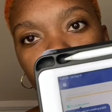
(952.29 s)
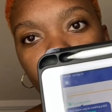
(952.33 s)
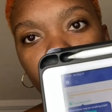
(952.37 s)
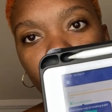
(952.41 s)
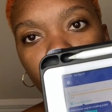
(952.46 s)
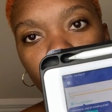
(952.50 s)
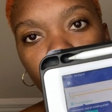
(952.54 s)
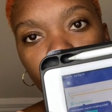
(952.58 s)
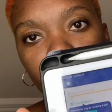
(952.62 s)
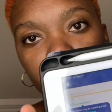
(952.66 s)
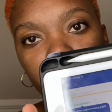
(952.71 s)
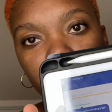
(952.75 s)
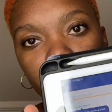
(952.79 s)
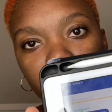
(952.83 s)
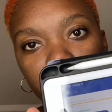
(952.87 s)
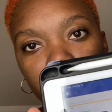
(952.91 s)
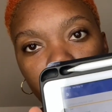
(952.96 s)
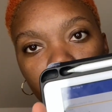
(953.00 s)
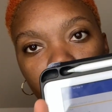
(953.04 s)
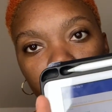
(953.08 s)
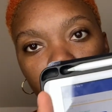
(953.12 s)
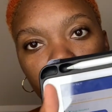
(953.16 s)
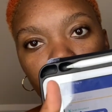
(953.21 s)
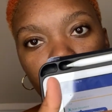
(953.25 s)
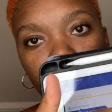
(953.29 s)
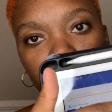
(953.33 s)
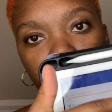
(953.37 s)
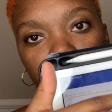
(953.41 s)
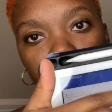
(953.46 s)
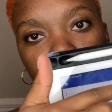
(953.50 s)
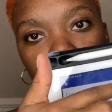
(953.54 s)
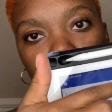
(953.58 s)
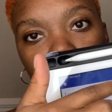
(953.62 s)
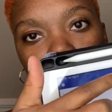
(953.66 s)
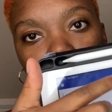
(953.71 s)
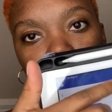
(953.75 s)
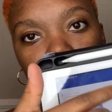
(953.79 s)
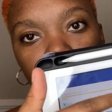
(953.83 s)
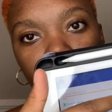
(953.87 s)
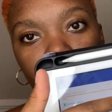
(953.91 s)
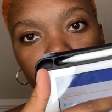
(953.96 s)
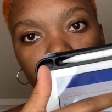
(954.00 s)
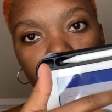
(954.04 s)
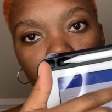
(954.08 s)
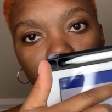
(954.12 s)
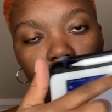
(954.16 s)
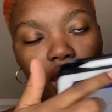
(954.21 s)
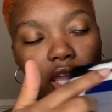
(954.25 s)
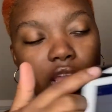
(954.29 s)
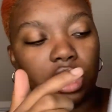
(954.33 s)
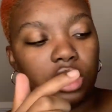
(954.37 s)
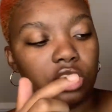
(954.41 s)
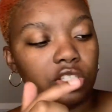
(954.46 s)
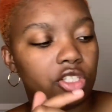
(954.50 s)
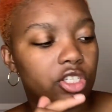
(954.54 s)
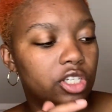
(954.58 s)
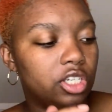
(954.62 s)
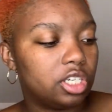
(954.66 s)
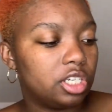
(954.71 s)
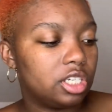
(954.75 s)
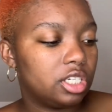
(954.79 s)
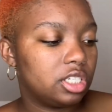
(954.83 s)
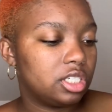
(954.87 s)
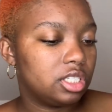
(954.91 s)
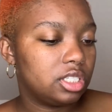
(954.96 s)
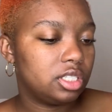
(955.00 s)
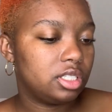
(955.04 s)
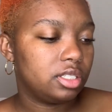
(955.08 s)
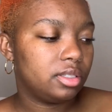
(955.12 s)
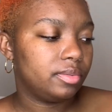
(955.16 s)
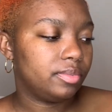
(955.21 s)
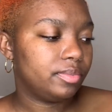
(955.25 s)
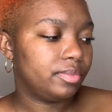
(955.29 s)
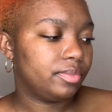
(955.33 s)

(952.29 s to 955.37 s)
the question and then the answers.